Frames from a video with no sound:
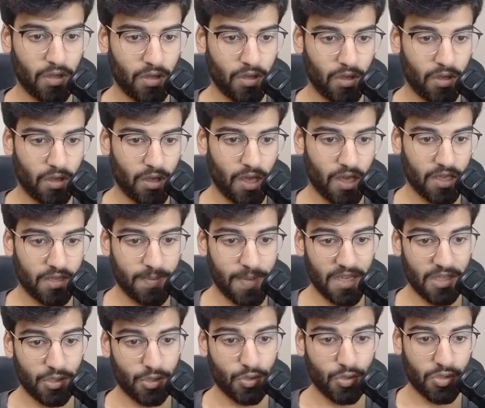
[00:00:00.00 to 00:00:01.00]
It's
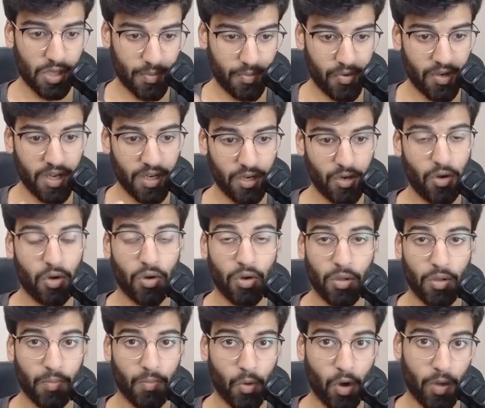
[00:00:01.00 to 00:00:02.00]
best to separate your
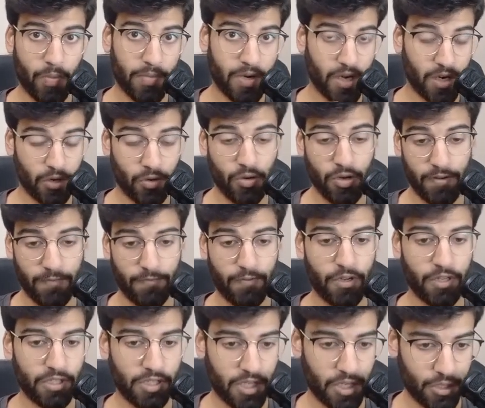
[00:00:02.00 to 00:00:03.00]
prompt into
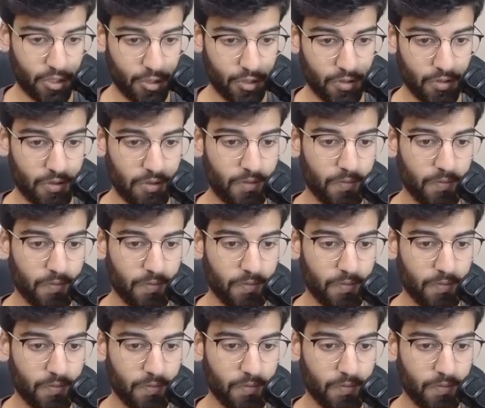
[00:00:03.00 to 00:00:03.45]
different sections.